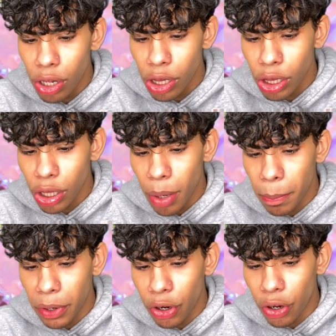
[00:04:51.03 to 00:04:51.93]

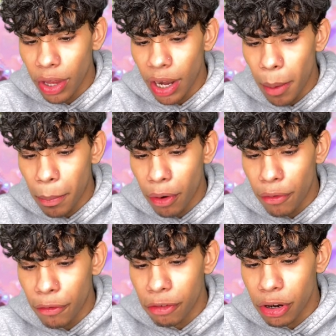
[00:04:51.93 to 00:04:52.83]
clumpier than I
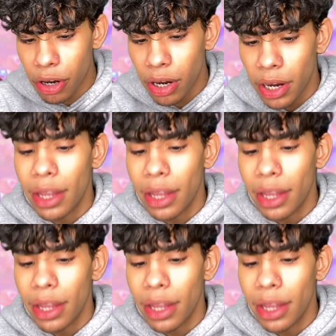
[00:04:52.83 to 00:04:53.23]
prefer.